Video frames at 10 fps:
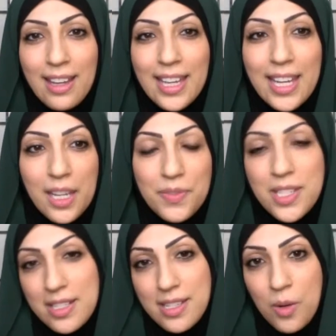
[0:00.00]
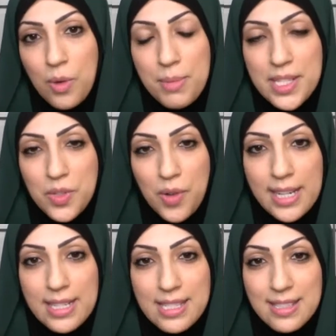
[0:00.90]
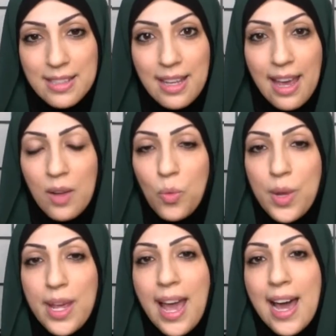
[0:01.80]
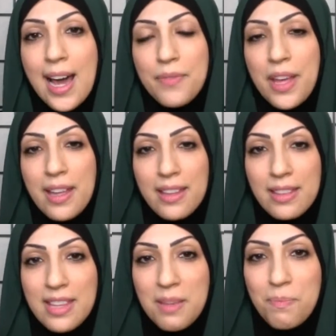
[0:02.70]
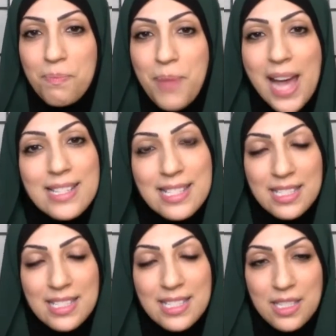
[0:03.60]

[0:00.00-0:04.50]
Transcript: gives us our women's rights, and we have the best of